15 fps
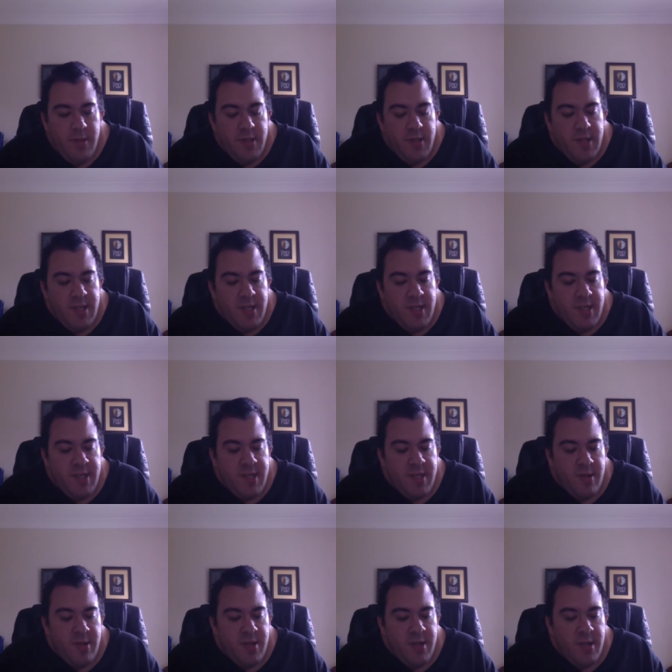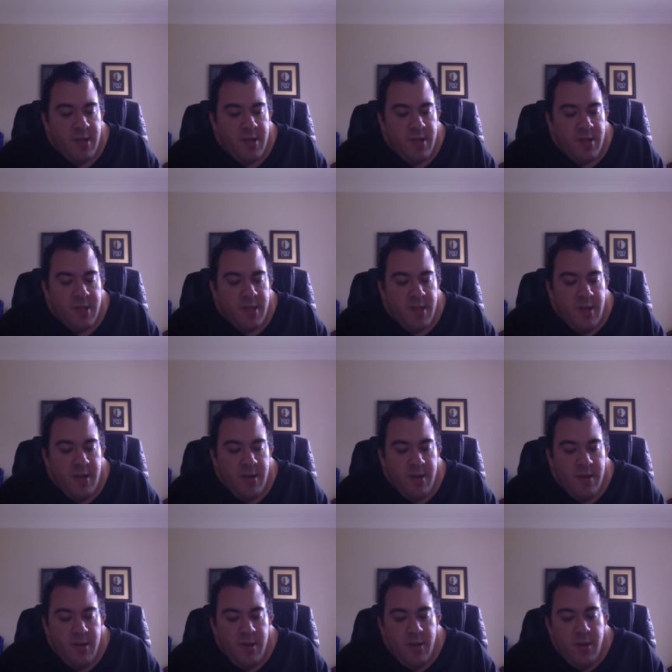Stacey still didn't understand.
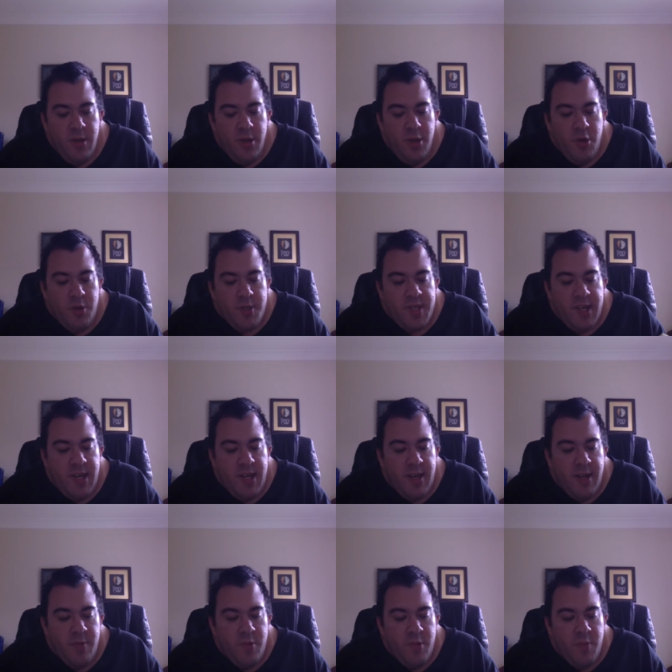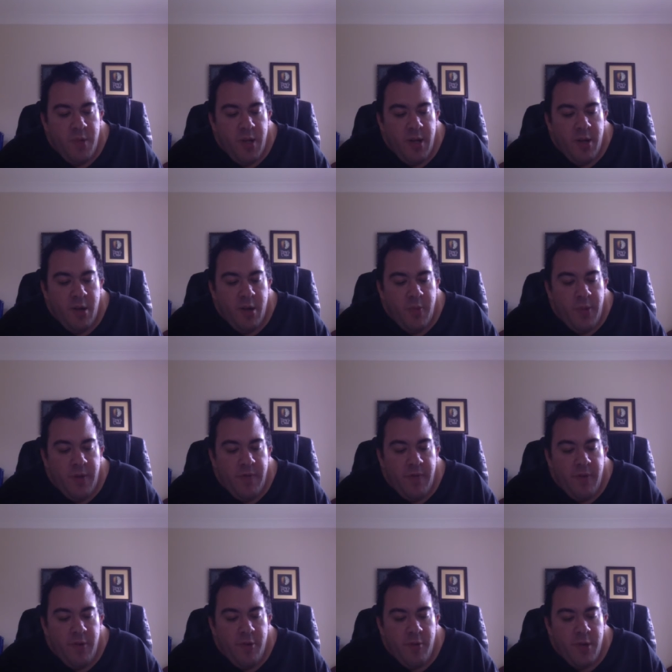You're saying it would be a copy
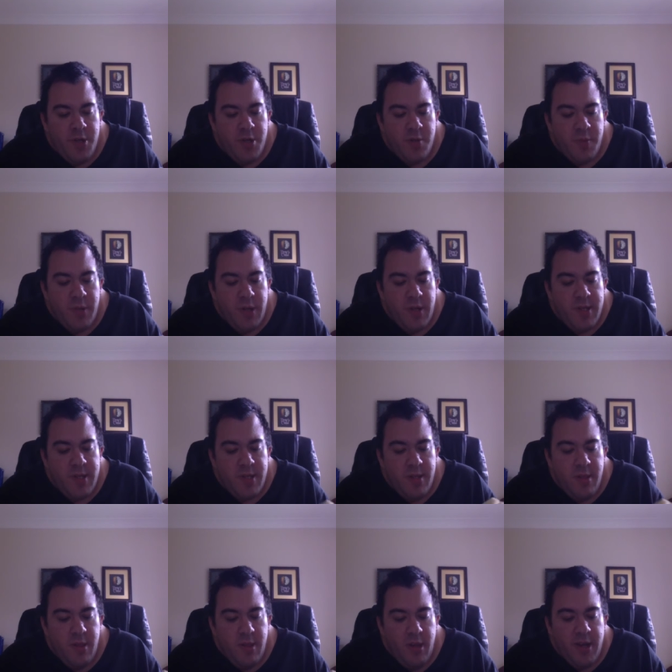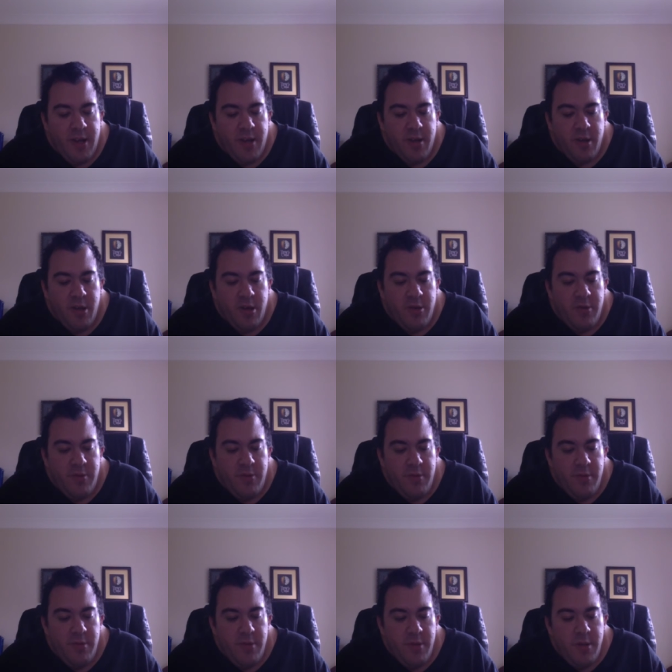of the original person, like a clone?
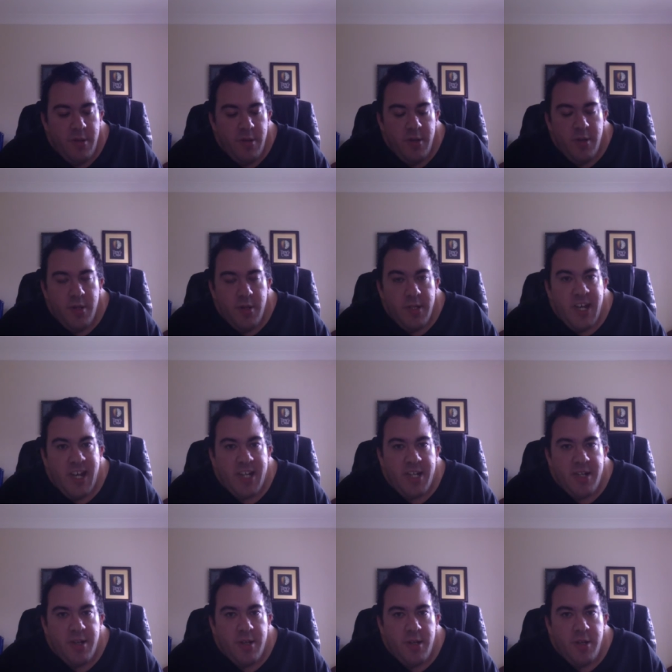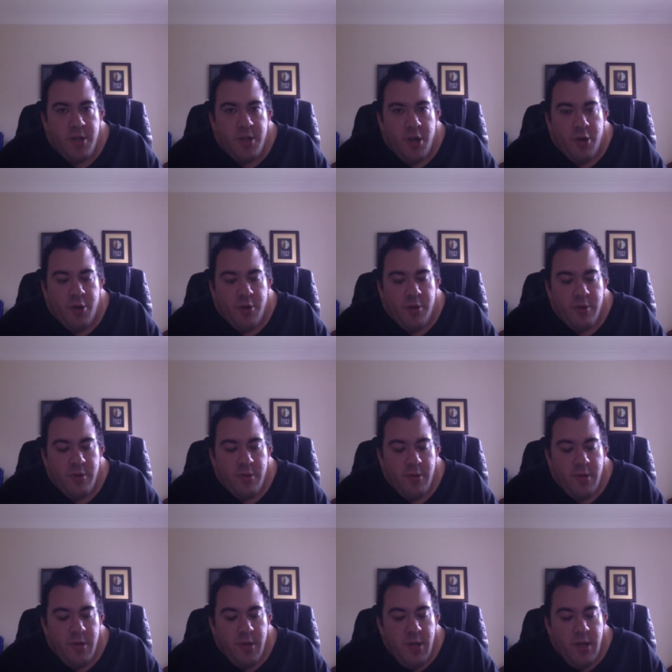Technically, no.
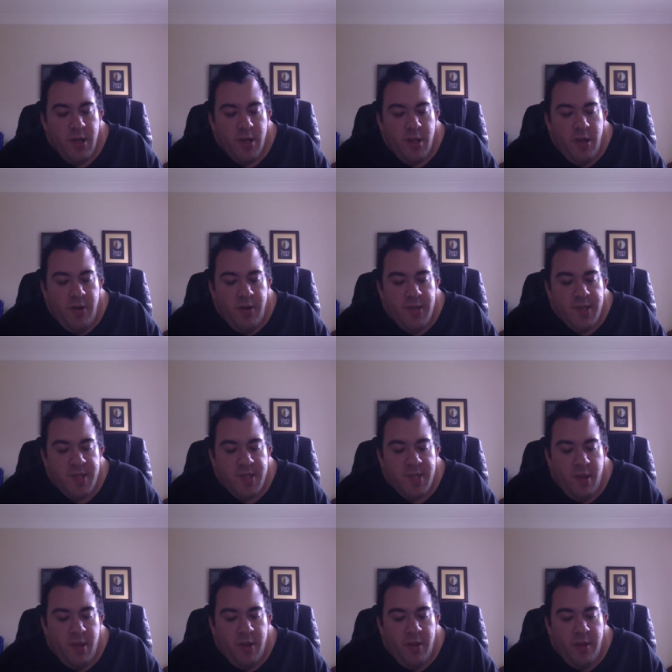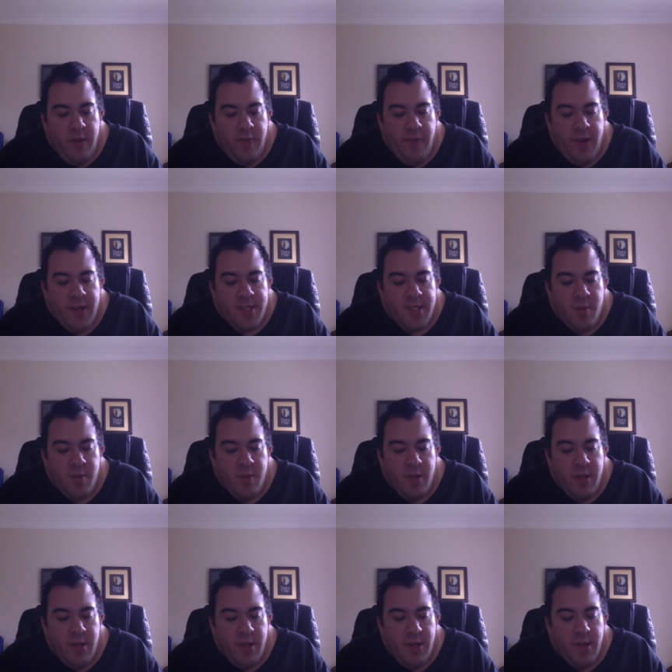clone is still only a
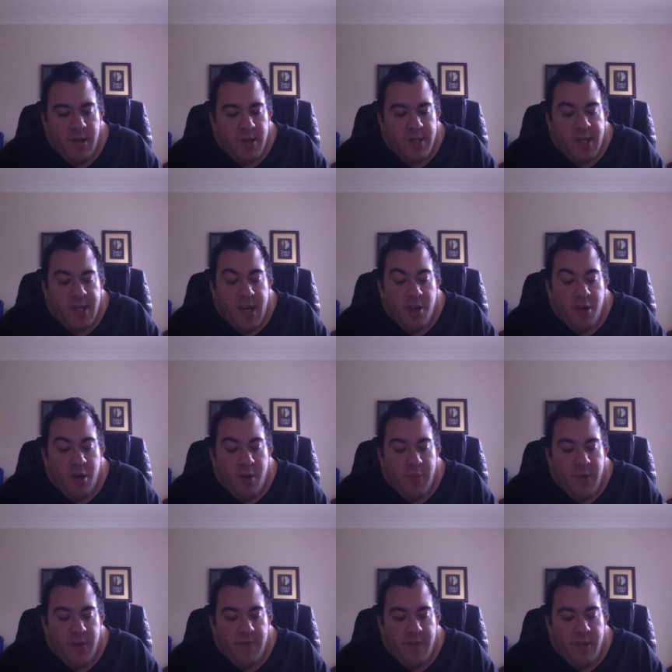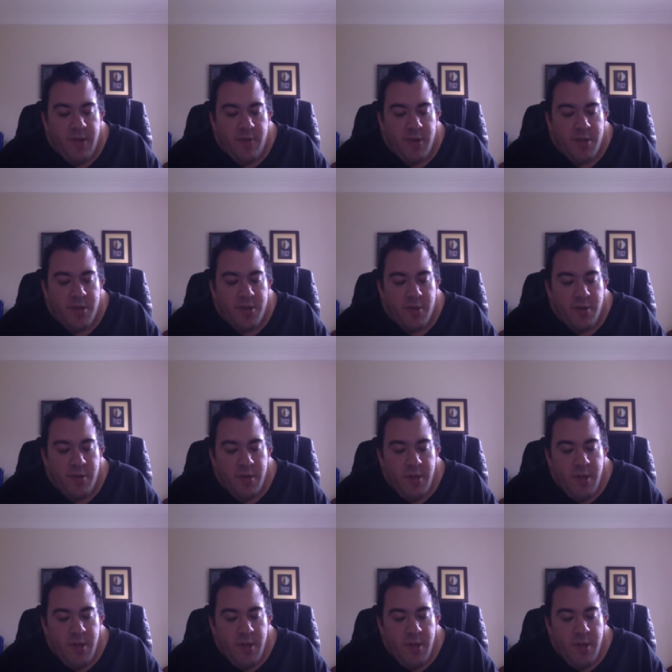facsimile, an exact copy of the original.